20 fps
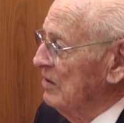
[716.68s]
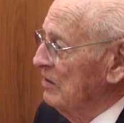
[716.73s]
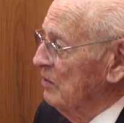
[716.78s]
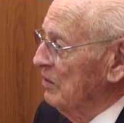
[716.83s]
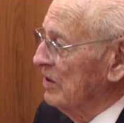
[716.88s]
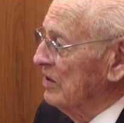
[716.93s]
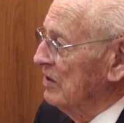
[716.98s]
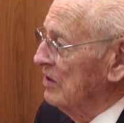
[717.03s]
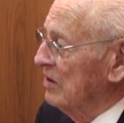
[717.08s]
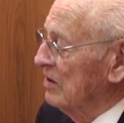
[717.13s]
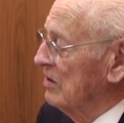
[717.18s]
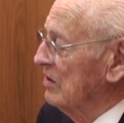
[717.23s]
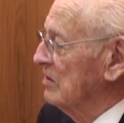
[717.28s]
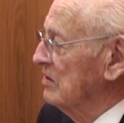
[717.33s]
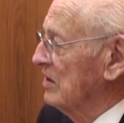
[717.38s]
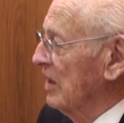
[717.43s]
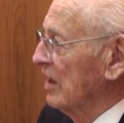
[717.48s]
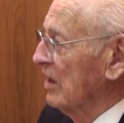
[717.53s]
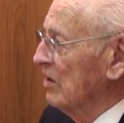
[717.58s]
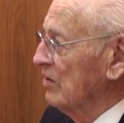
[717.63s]
what they're
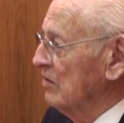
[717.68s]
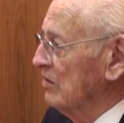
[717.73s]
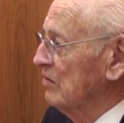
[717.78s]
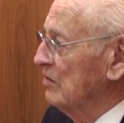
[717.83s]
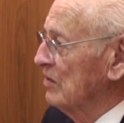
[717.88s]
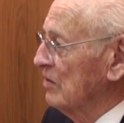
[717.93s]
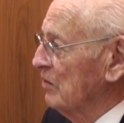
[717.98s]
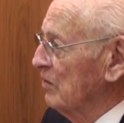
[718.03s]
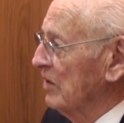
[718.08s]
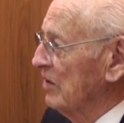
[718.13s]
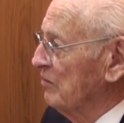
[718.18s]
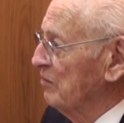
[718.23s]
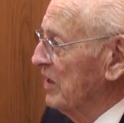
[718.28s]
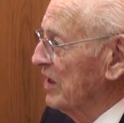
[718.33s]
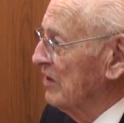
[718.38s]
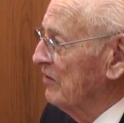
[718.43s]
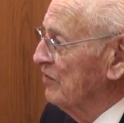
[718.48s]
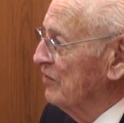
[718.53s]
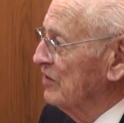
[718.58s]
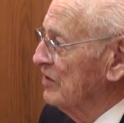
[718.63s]
entitled to in the way of
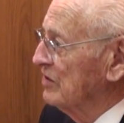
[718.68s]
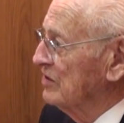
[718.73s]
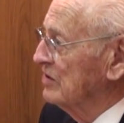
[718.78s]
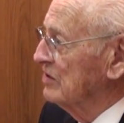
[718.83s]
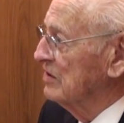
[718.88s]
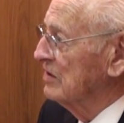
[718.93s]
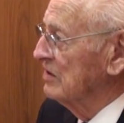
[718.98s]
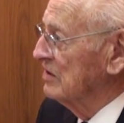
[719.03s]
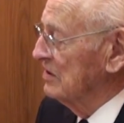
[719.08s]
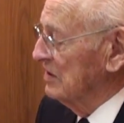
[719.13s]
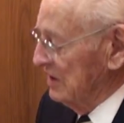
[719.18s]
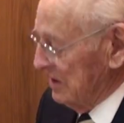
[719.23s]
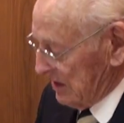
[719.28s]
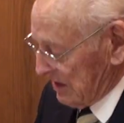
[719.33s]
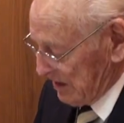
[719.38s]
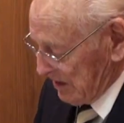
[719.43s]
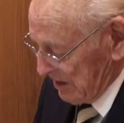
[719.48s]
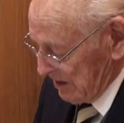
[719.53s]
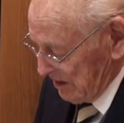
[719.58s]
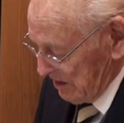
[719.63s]
benefits and
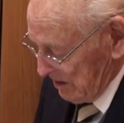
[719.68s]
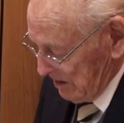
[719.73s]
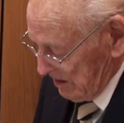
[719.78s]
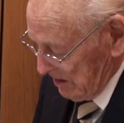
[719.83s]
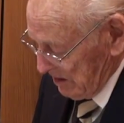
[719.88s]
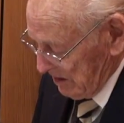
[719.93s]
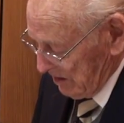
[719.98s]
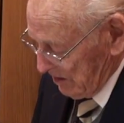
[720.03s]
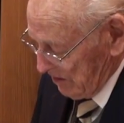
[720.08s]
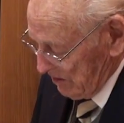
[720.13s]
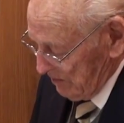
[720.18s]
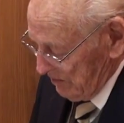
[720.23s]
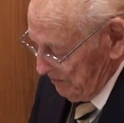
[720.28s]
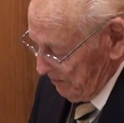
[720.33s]
their